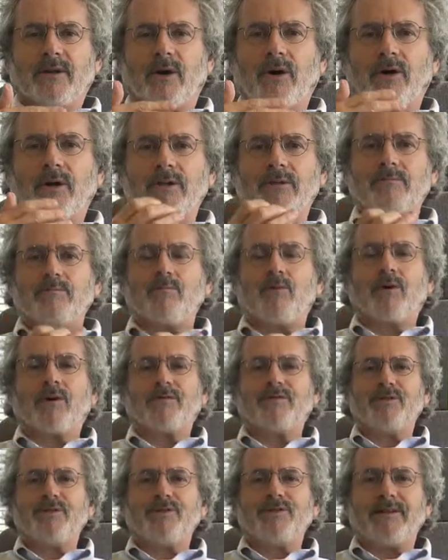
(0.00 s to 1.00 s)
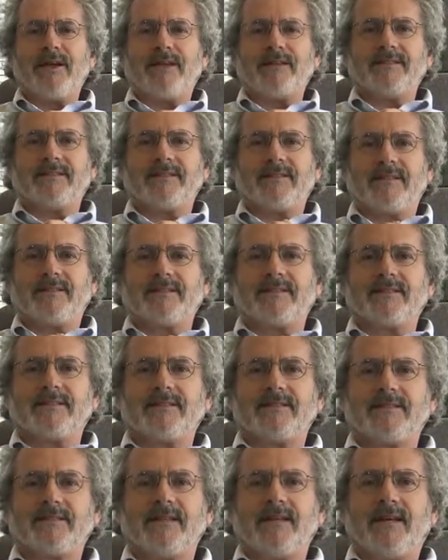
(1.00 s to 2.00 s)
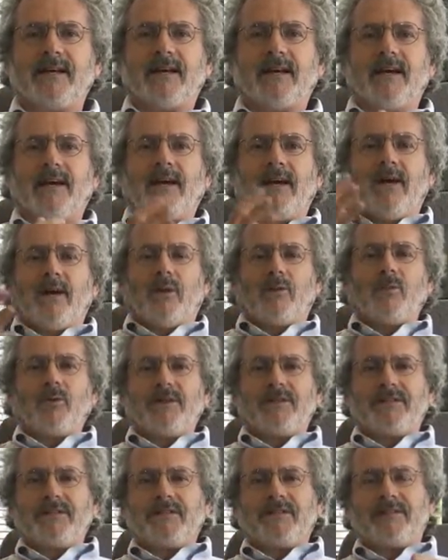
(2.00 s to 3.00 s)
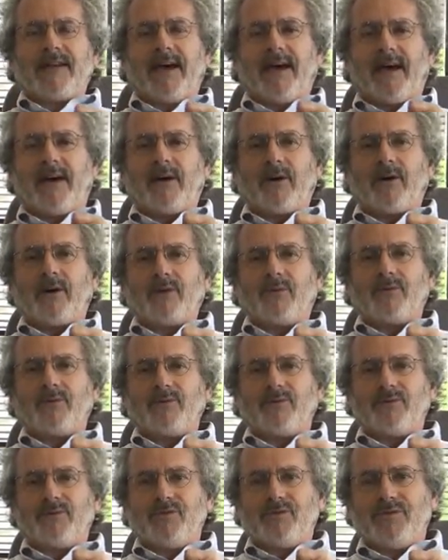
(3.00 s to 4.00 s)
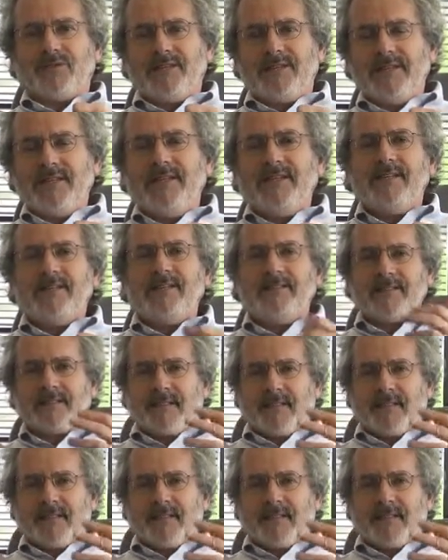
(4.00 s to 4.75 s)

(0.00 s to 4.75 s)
called morphogenesis, which is how genes